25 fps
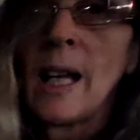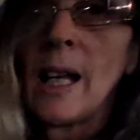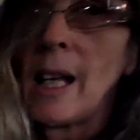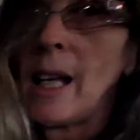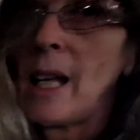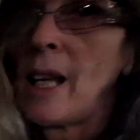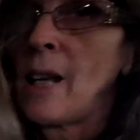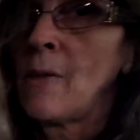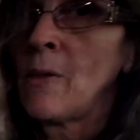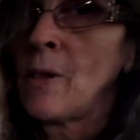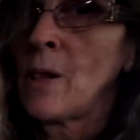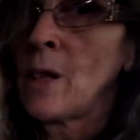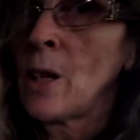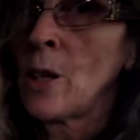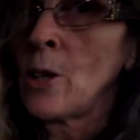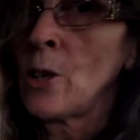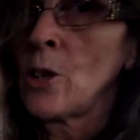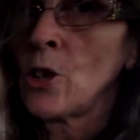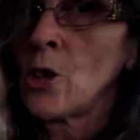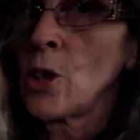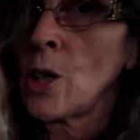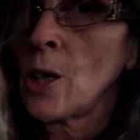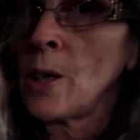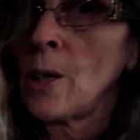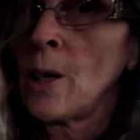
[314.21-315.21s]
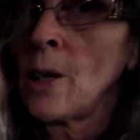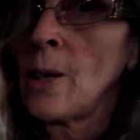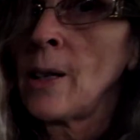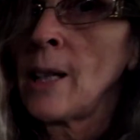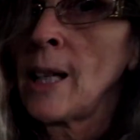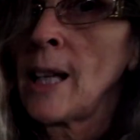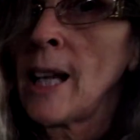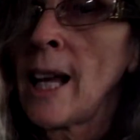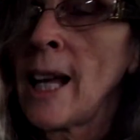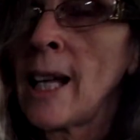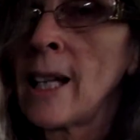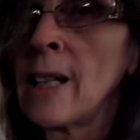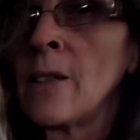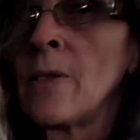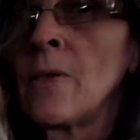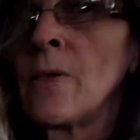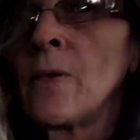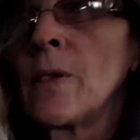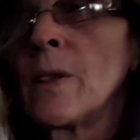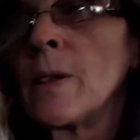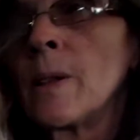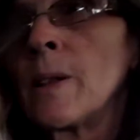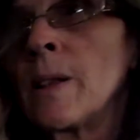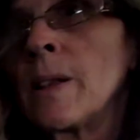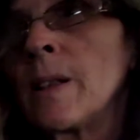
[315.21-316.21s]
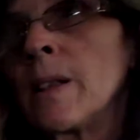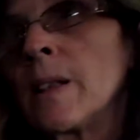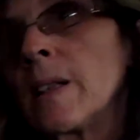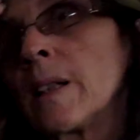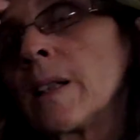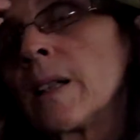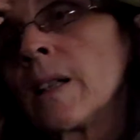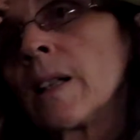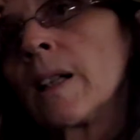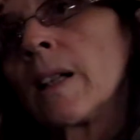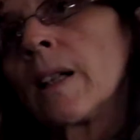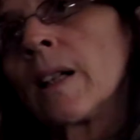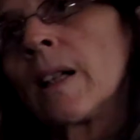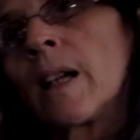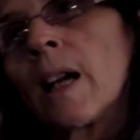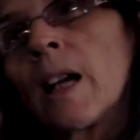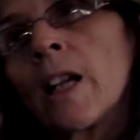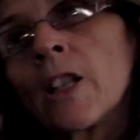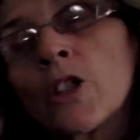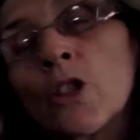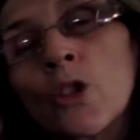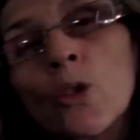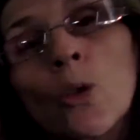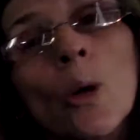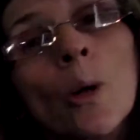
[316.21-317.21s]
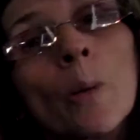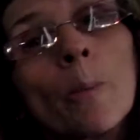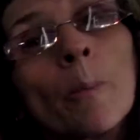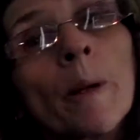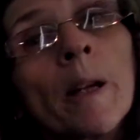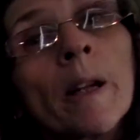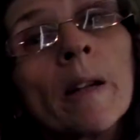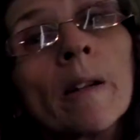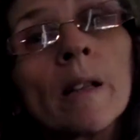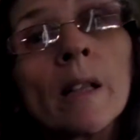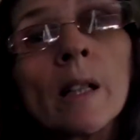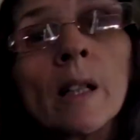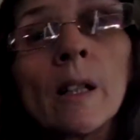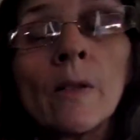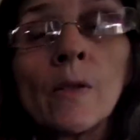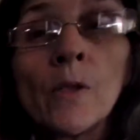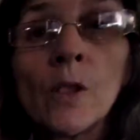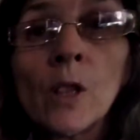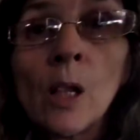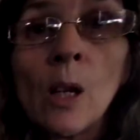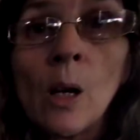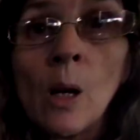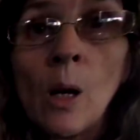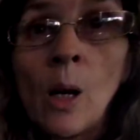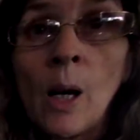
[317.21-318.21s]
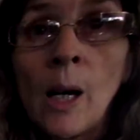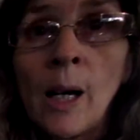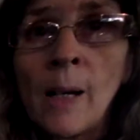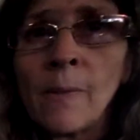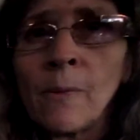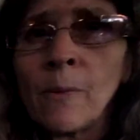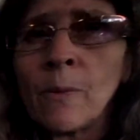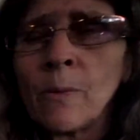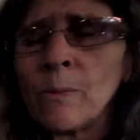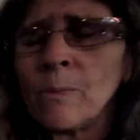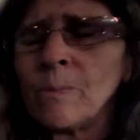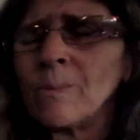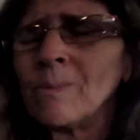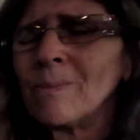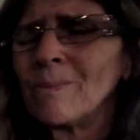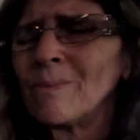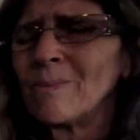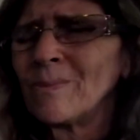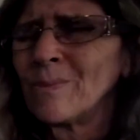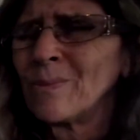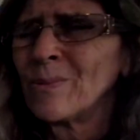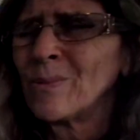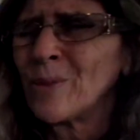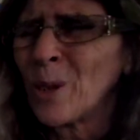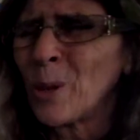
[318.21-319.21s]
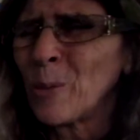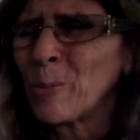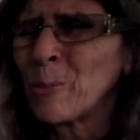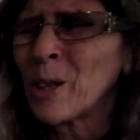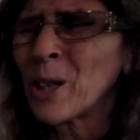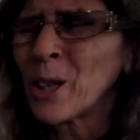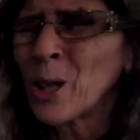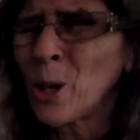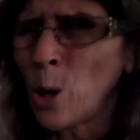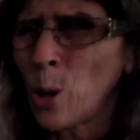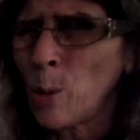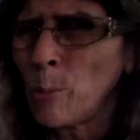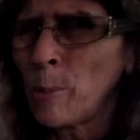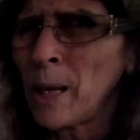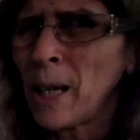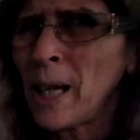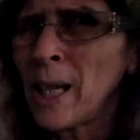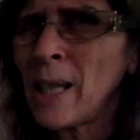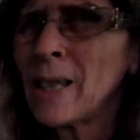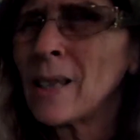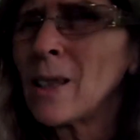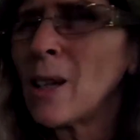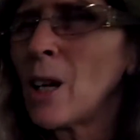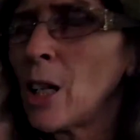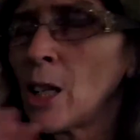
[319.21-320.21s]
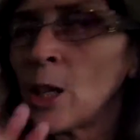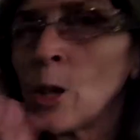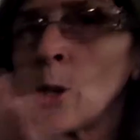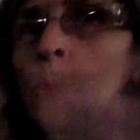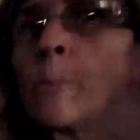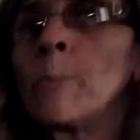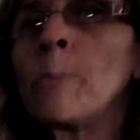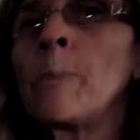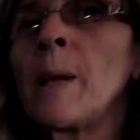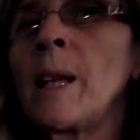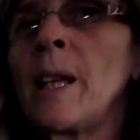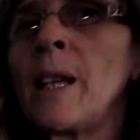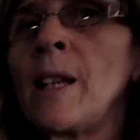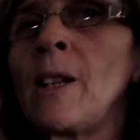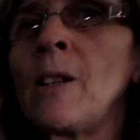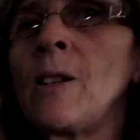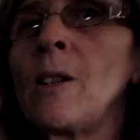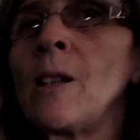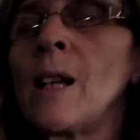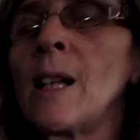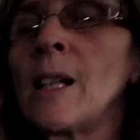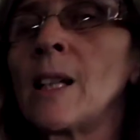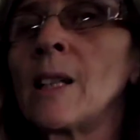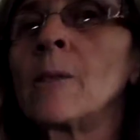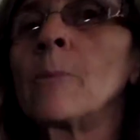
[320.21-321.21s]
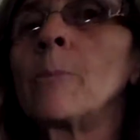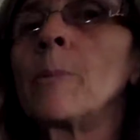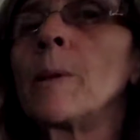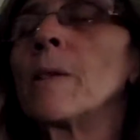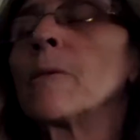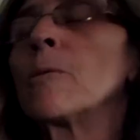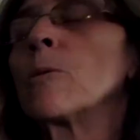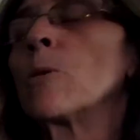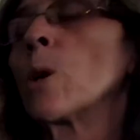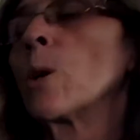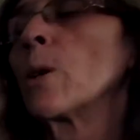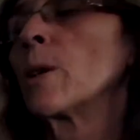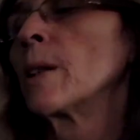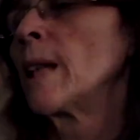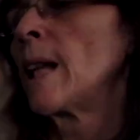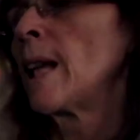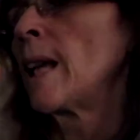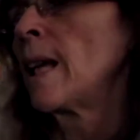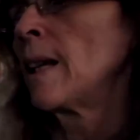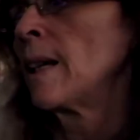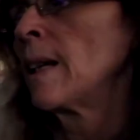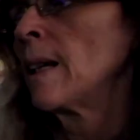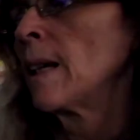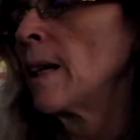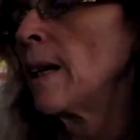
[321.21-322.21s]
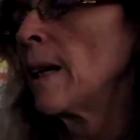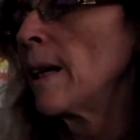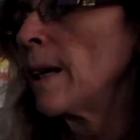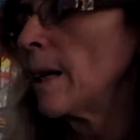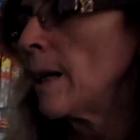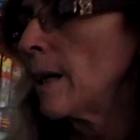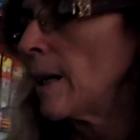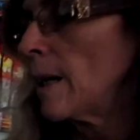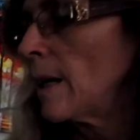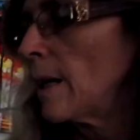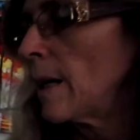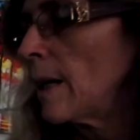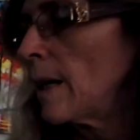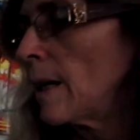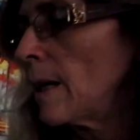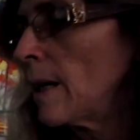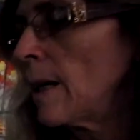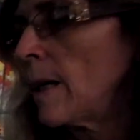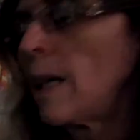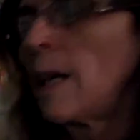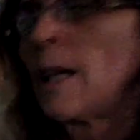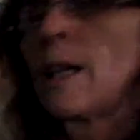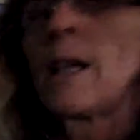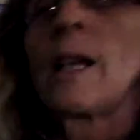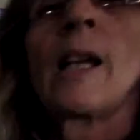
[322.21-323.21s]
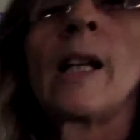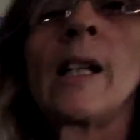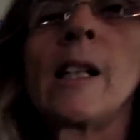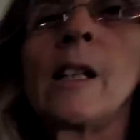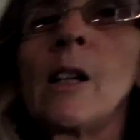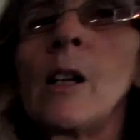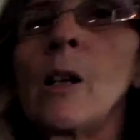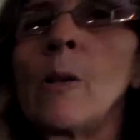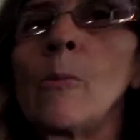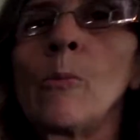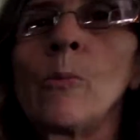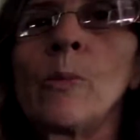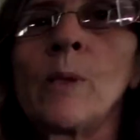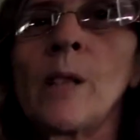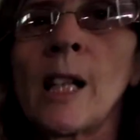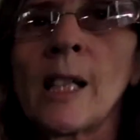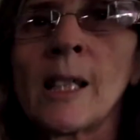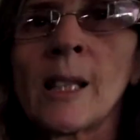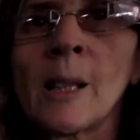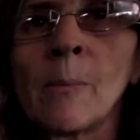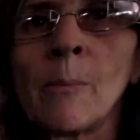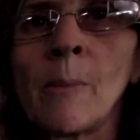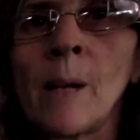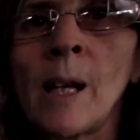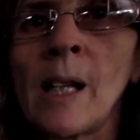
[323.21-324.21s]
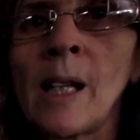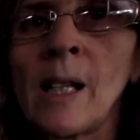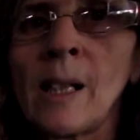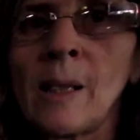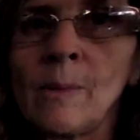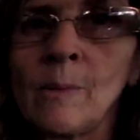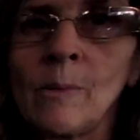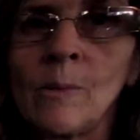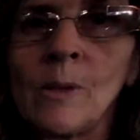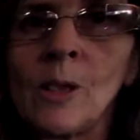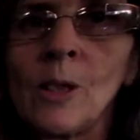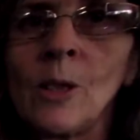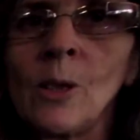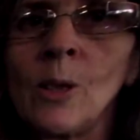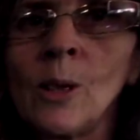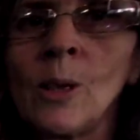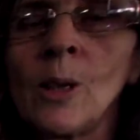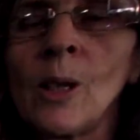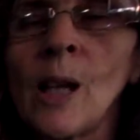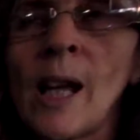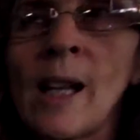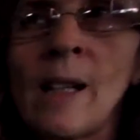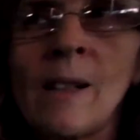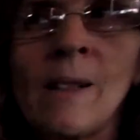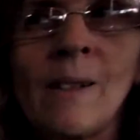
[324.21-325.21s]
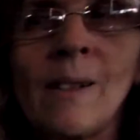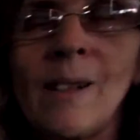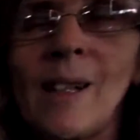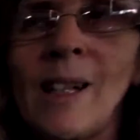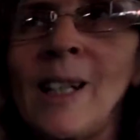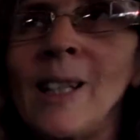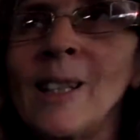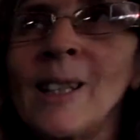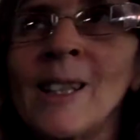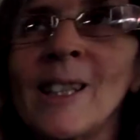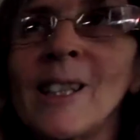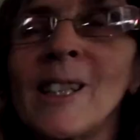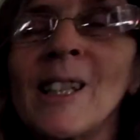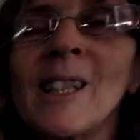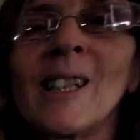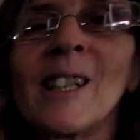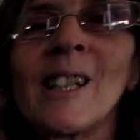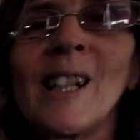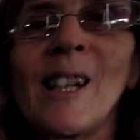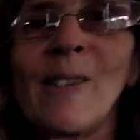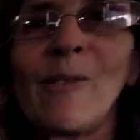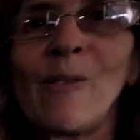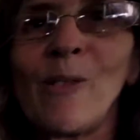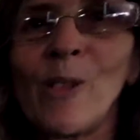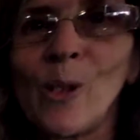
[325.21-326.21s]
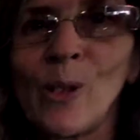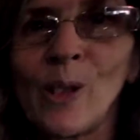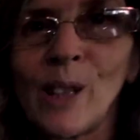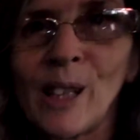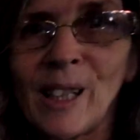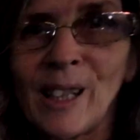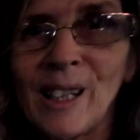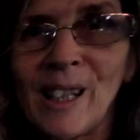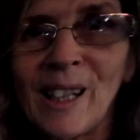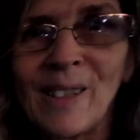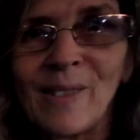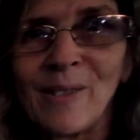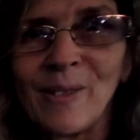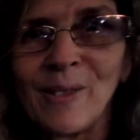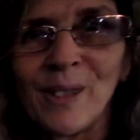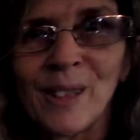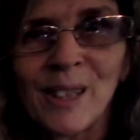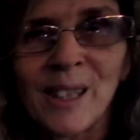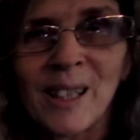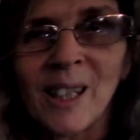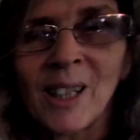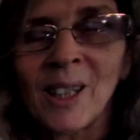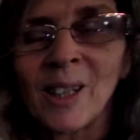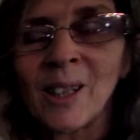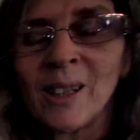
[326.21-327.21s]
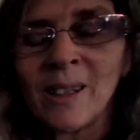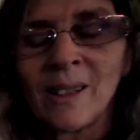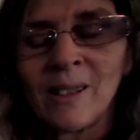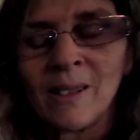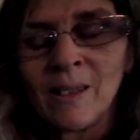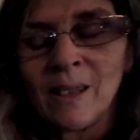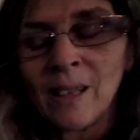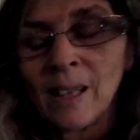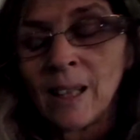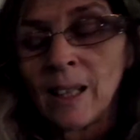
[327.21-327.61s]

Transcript: even though she had only had her for a short period of time from the comment. I could be a little bit wrong there. It doesn't matter. You can instantly fall in love. So,